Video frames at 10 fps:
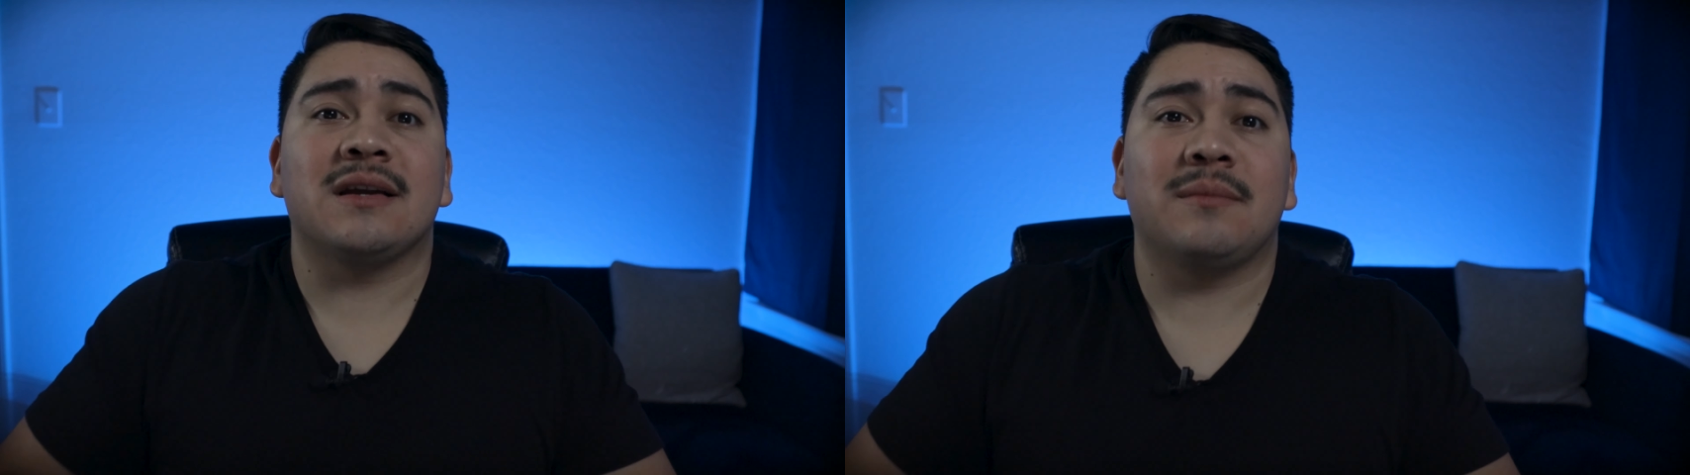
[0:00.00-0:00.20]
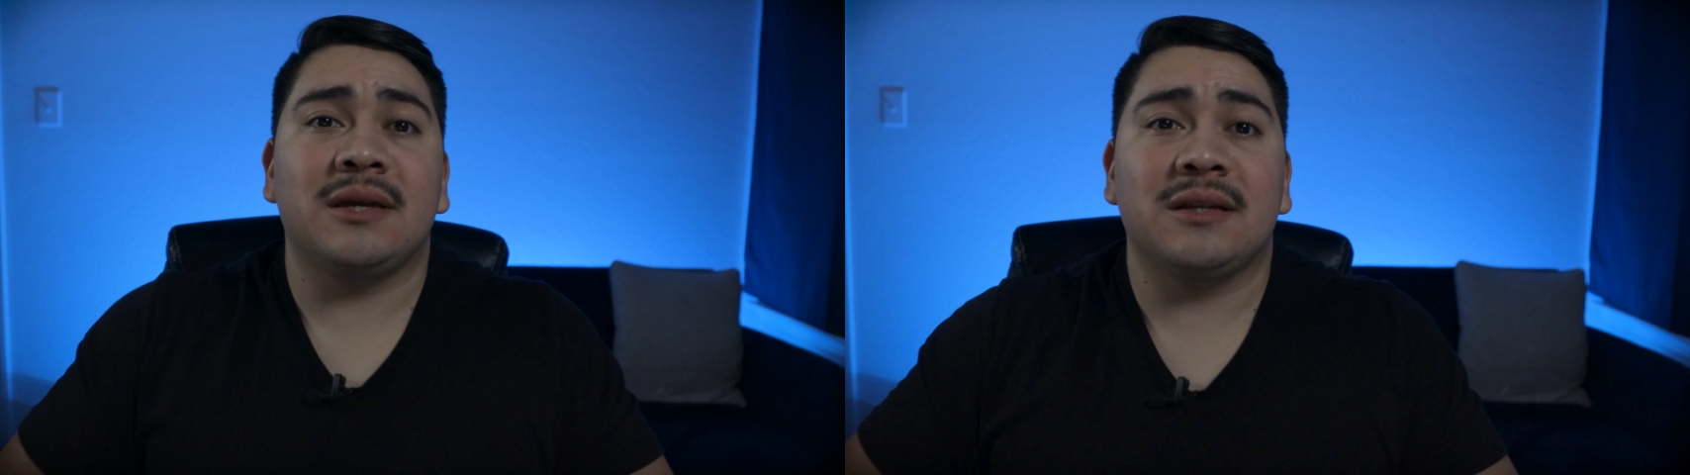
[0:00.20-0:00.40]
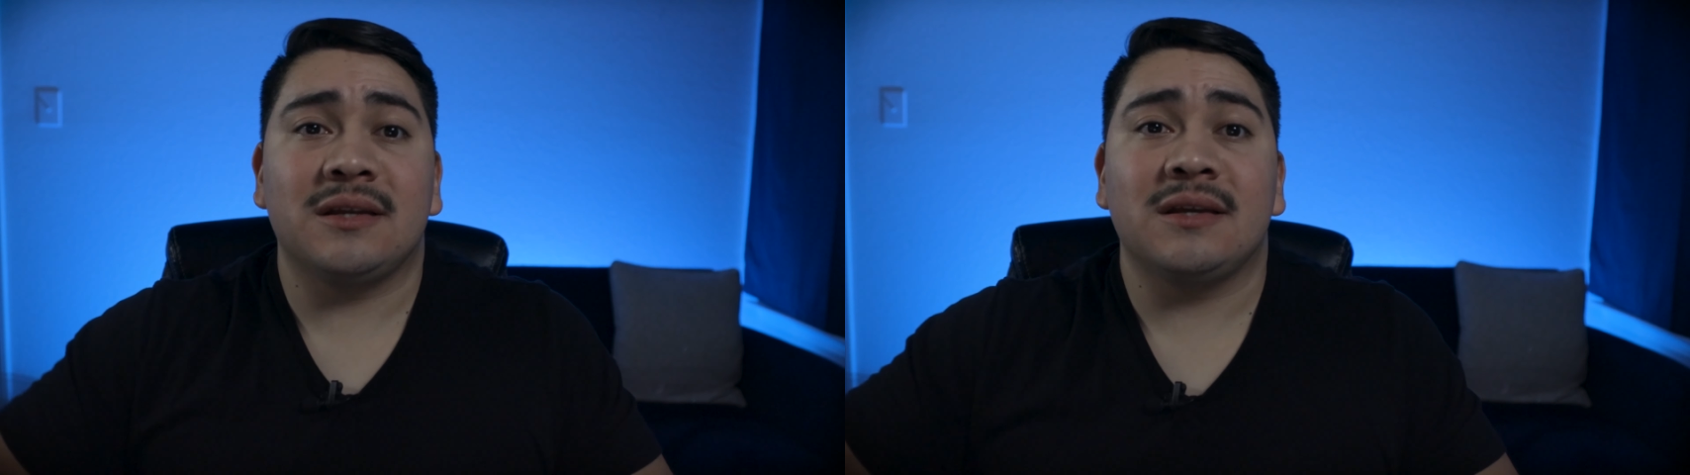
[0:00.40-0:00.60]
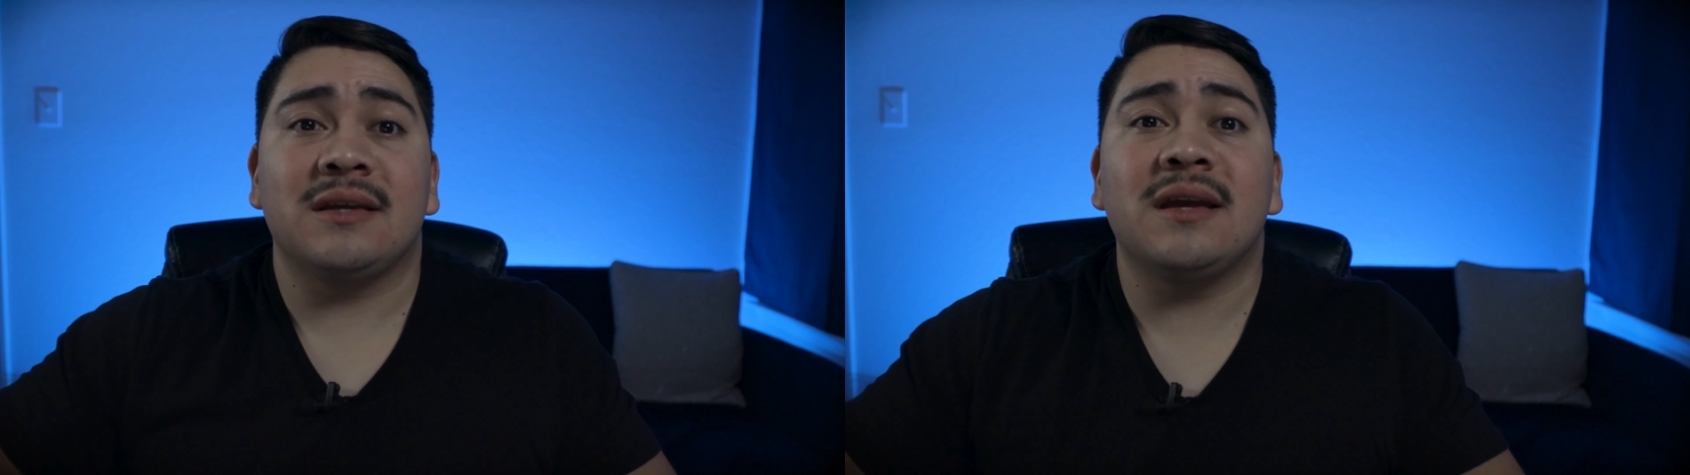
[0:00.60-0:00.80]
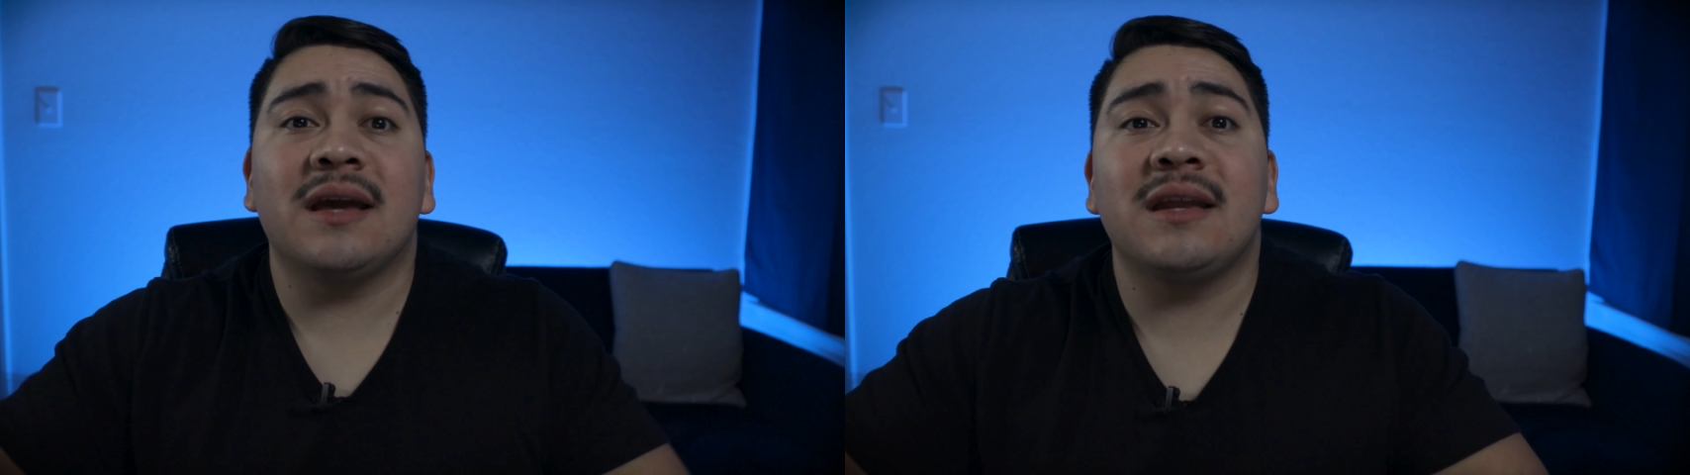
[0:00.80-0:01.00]
mean
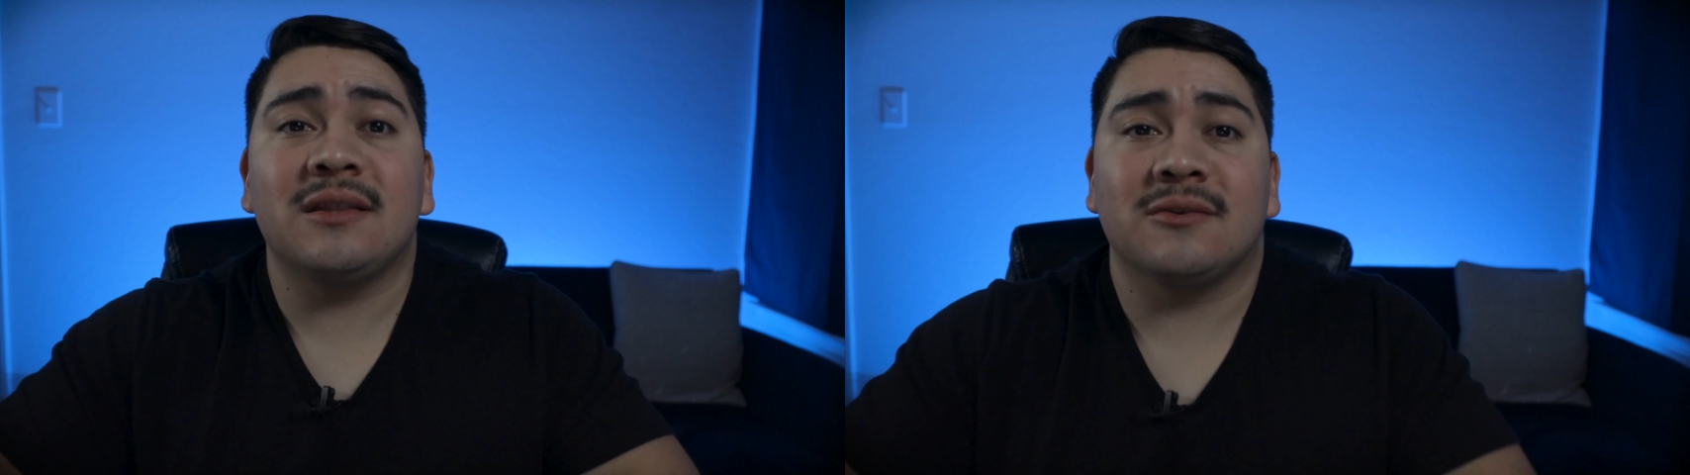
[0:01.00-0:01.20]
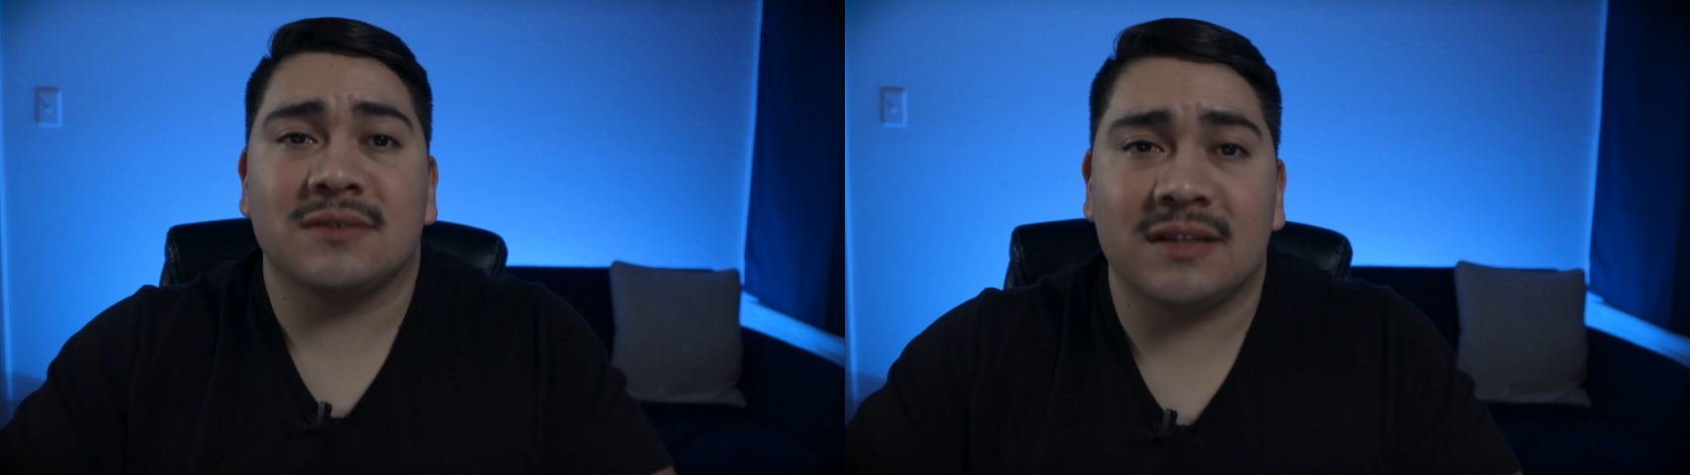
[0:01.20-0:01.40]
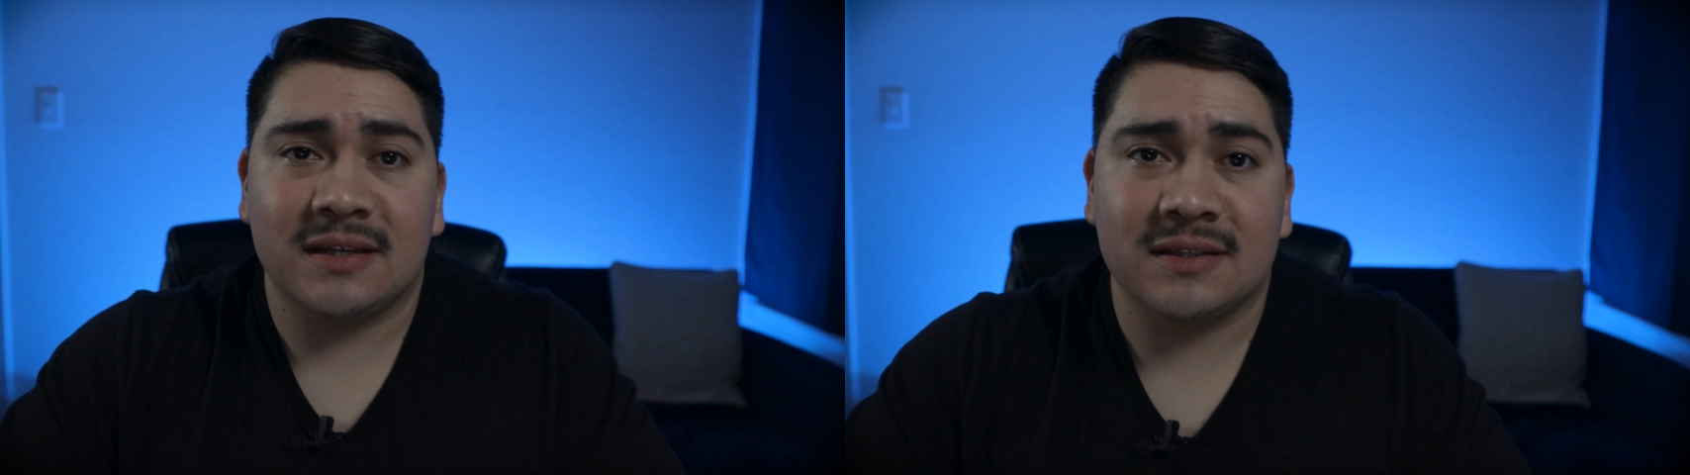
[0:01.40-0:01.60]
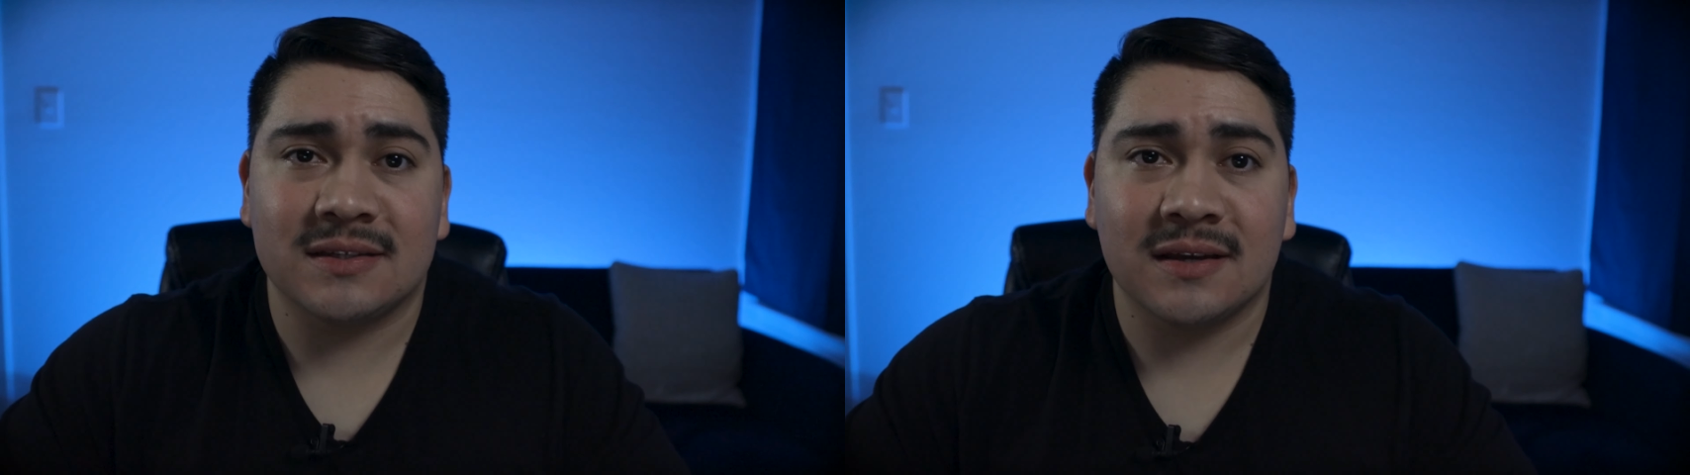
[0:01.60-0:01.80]
getting those leads,